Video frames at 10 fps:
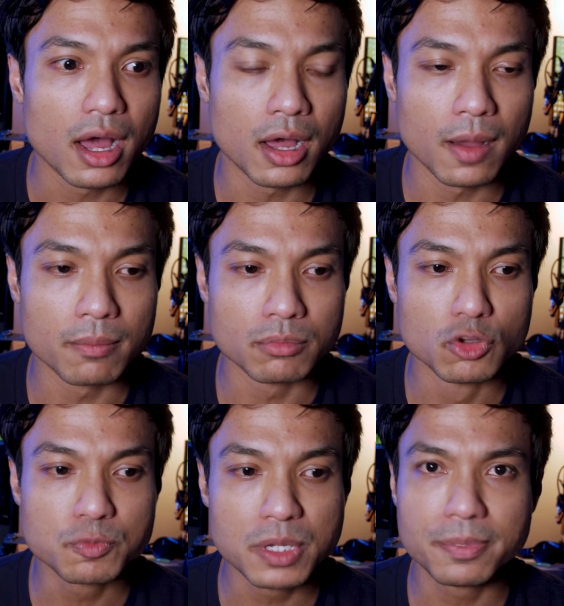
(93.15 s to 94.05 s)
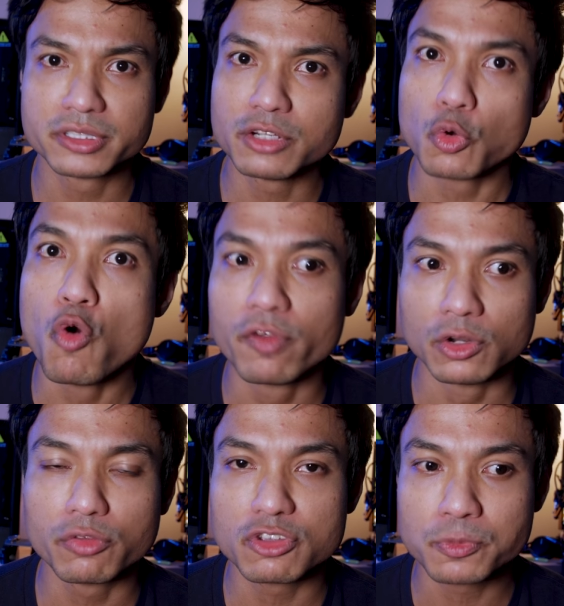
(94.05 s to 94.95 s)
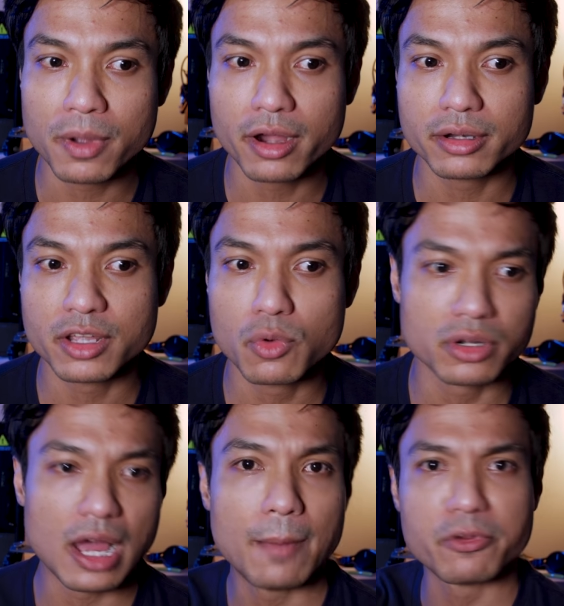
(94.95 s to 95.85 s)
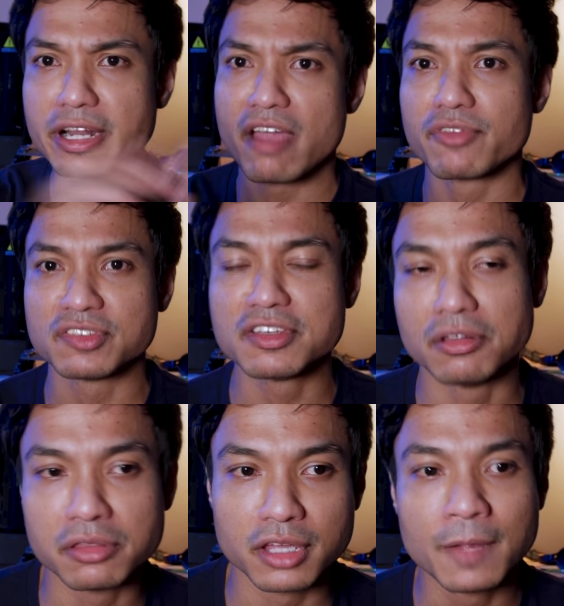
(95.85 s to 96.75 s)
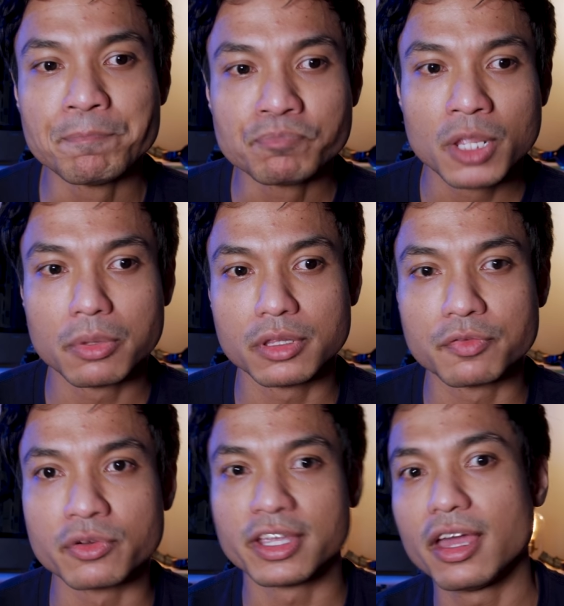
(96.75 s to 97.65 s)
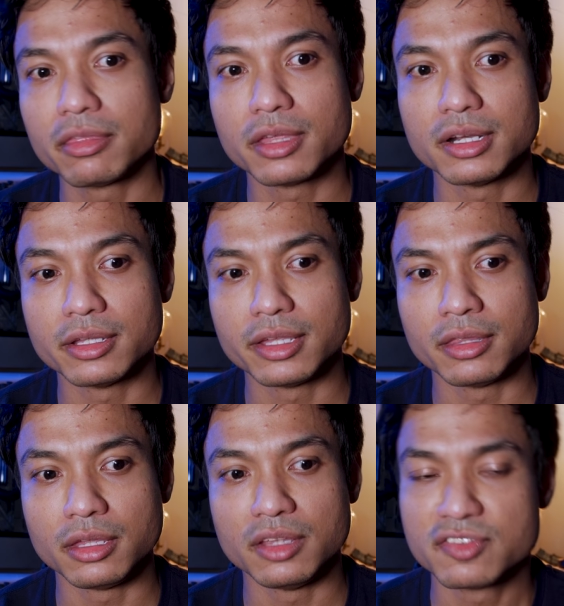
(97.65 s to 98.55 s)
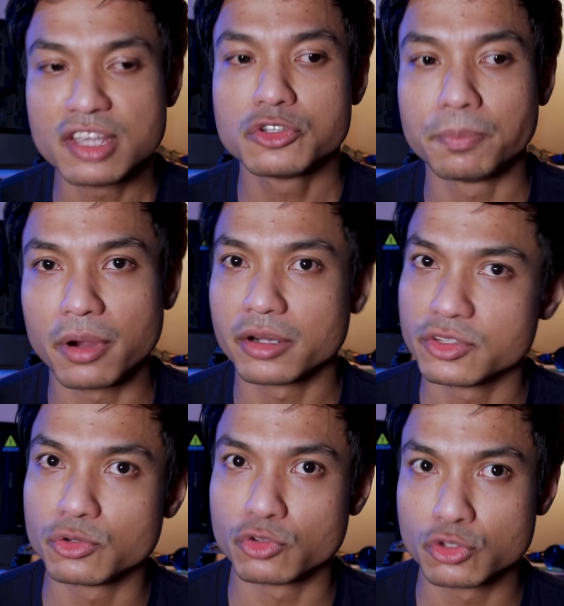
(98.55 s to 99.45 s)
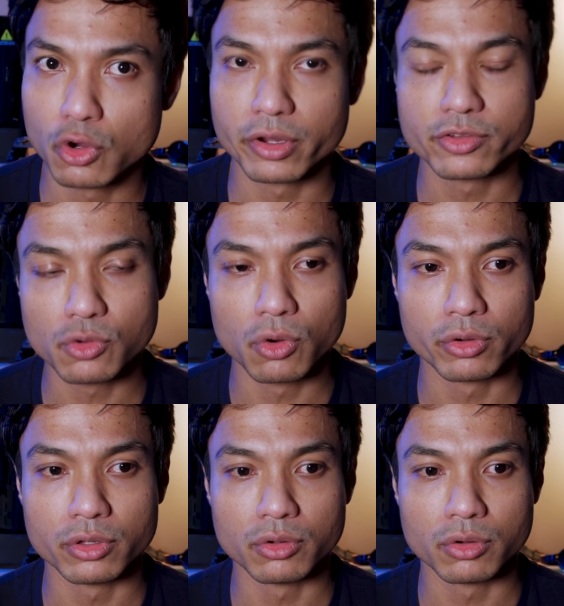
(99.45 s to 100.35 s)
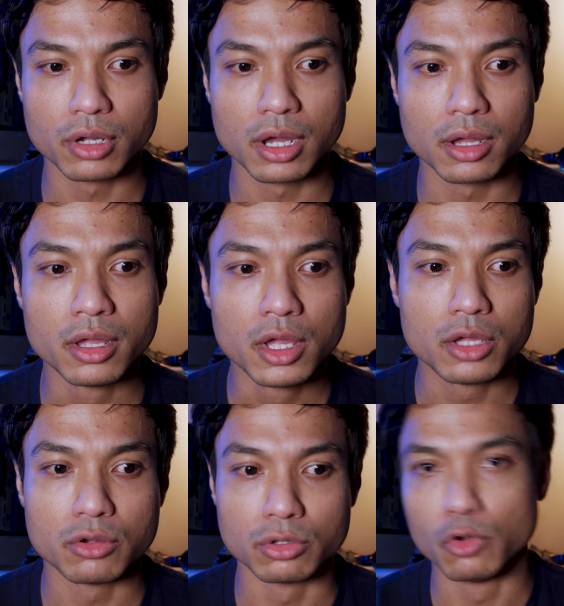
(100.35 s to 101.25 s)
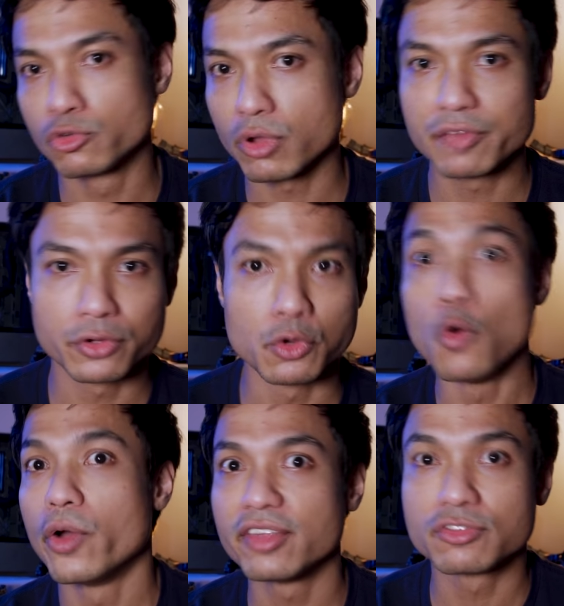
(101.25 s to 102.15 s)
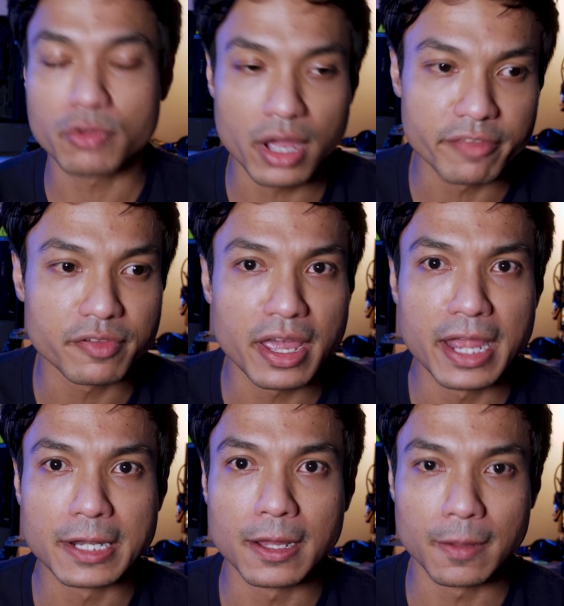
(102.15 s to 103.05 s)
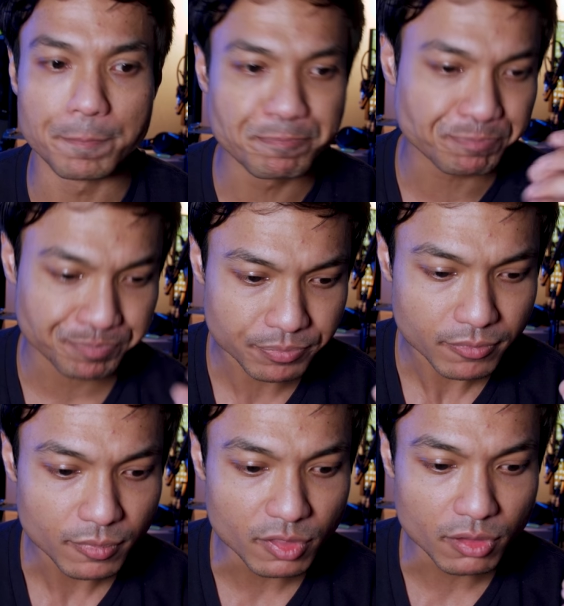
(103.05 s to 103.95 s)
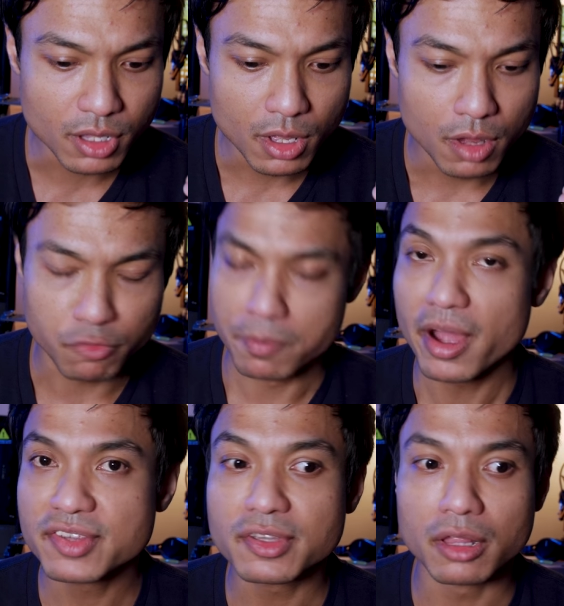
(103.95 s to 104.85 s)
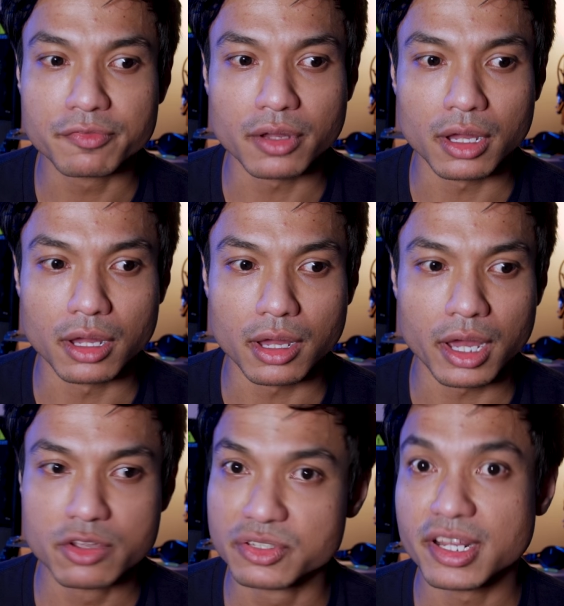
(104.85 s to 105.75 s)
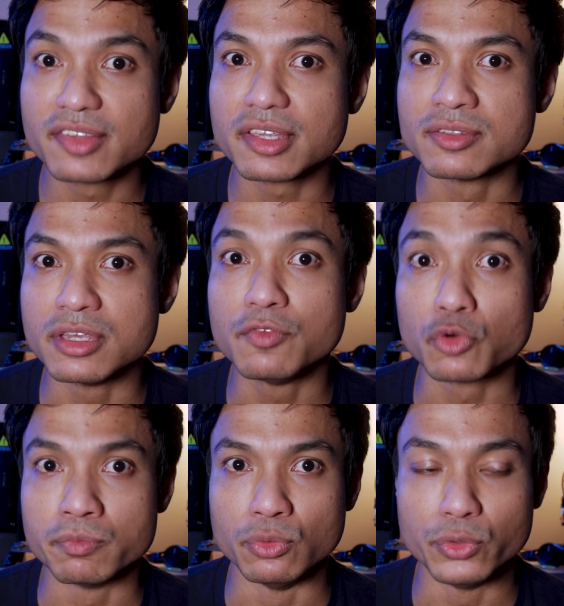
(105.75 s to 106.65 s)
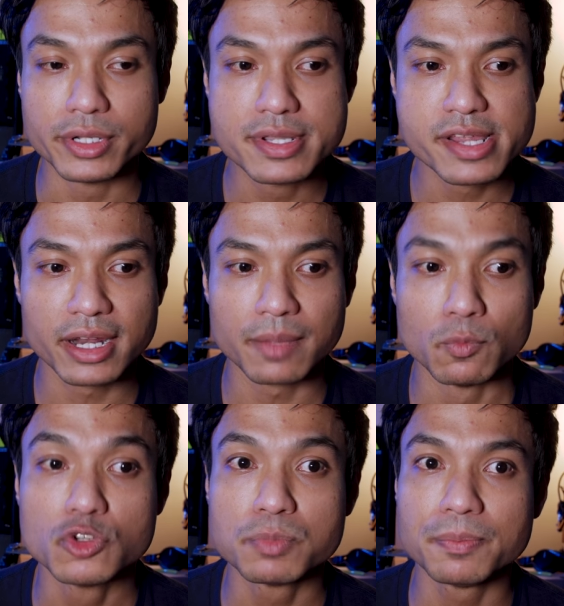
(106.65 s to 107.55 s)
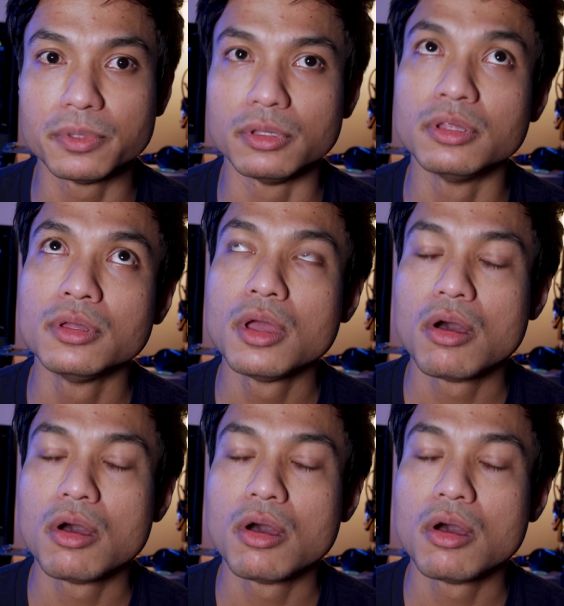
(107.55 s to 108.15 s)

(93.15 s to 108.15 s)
Most people tend to overlook this part. They want to upgrade every single thing, but they forget that the essential part is your storage, or your load drive, or your OS drive. And for myself, I use an SSD for boot, and most people